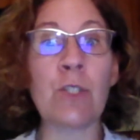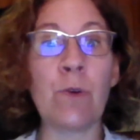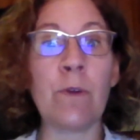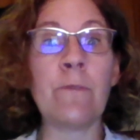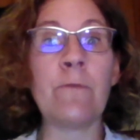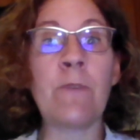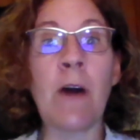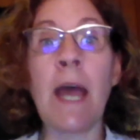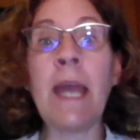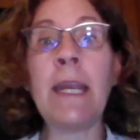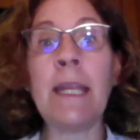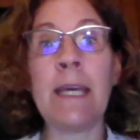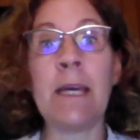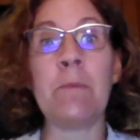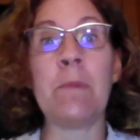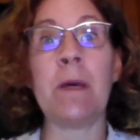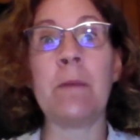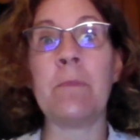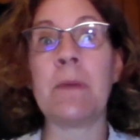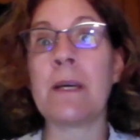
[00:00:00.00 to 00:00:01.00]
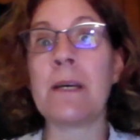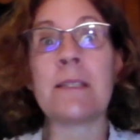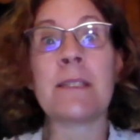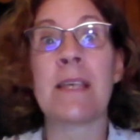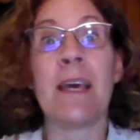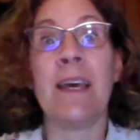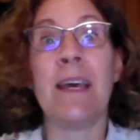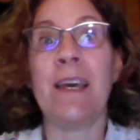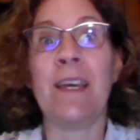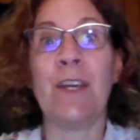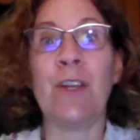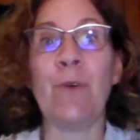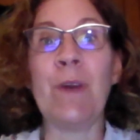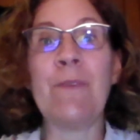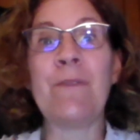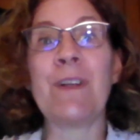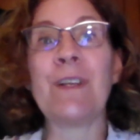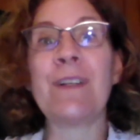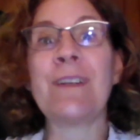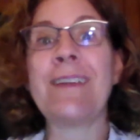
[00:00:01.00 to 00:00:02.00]
to invite him in, because you know,
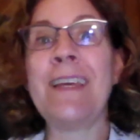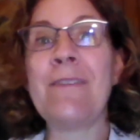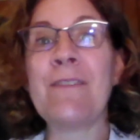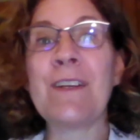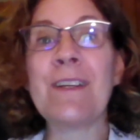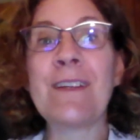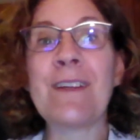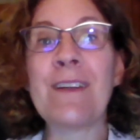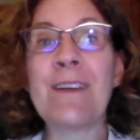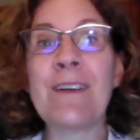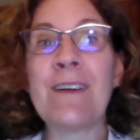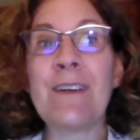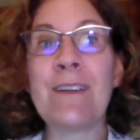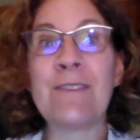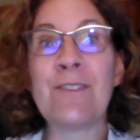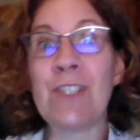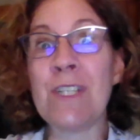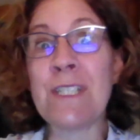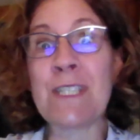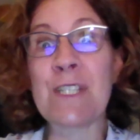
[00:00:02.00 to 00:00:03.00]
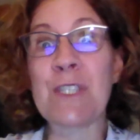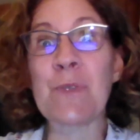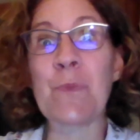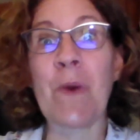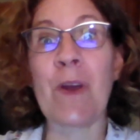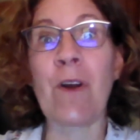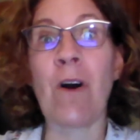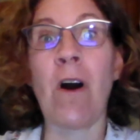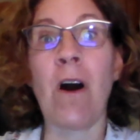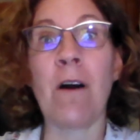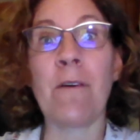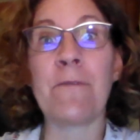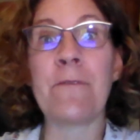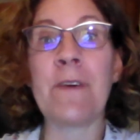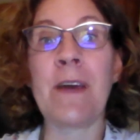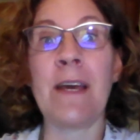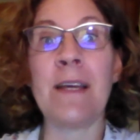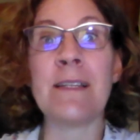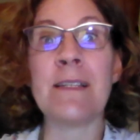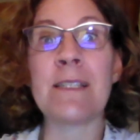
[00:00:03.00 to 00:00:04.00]
even even Jesus went off
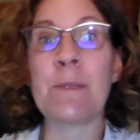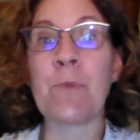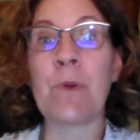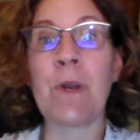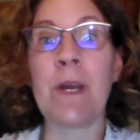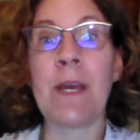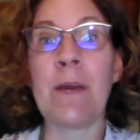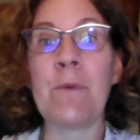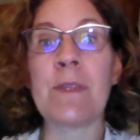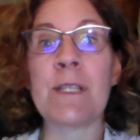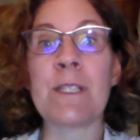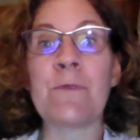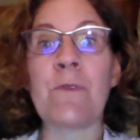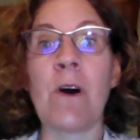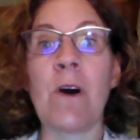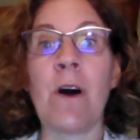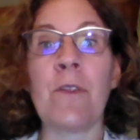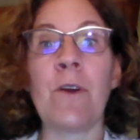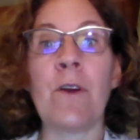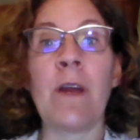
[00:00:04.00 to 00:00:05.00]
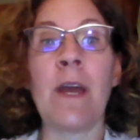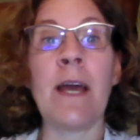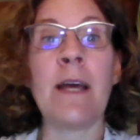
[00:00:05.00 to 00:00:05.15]
and to pray with his father.